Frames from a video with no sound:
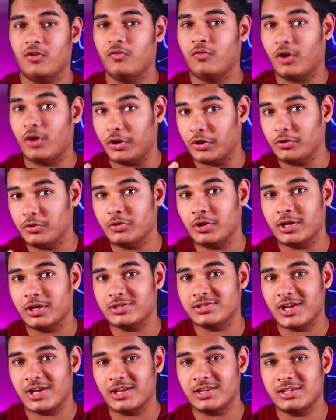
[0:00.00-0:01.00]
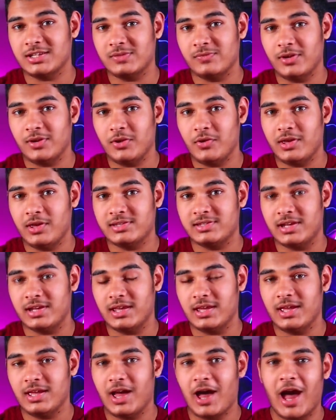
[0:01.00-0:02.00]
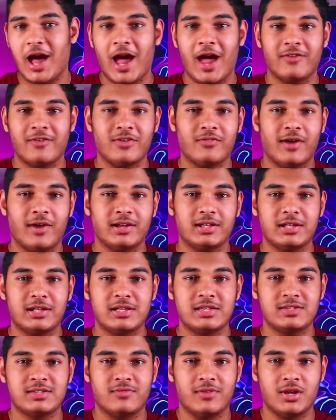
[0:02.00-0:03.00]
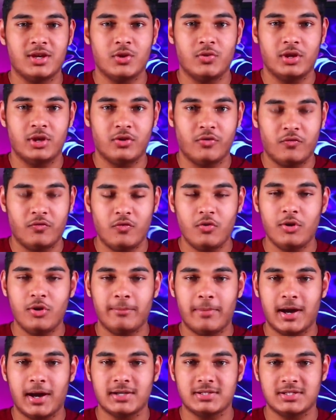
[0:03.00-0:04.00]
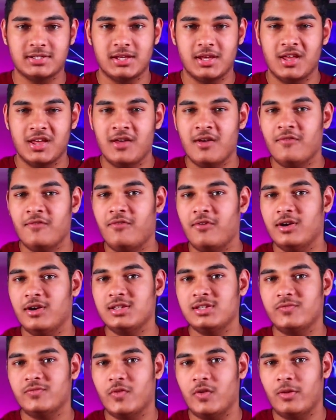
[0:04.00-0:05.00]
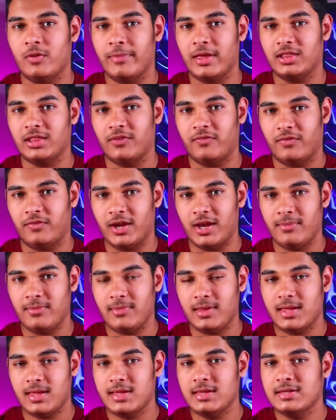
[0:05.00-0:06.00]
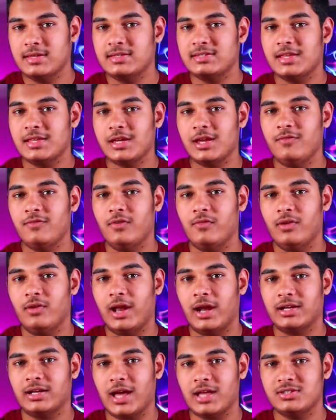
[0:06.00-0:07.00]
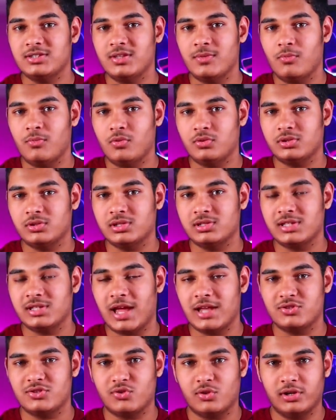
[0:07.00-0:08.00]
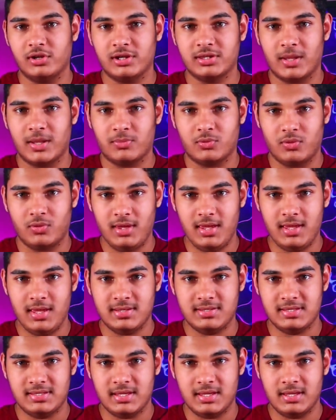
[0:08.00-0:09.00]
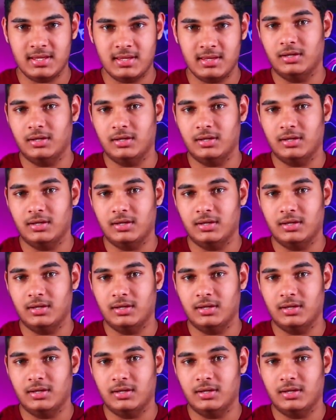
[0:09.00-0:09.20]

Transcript: for you to understand this video easily, I have divided this video into 4 parts. First, we will make the frame. Second, we will attach the motors and solder them to ESC.